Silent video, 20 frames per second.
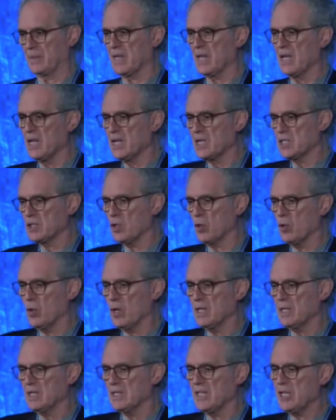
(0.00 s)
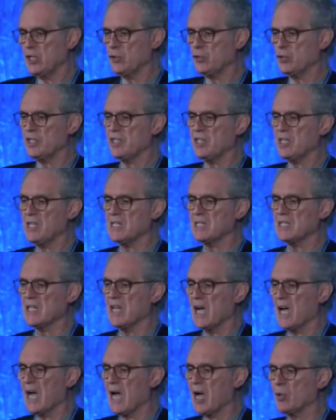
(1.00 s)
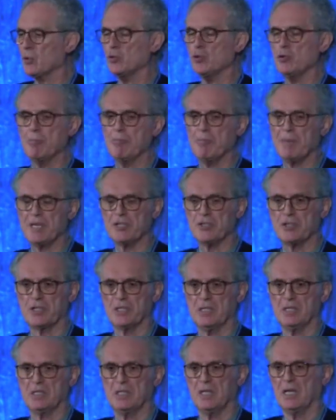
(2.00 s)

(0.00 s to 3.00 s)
So the issue here is how do you measure,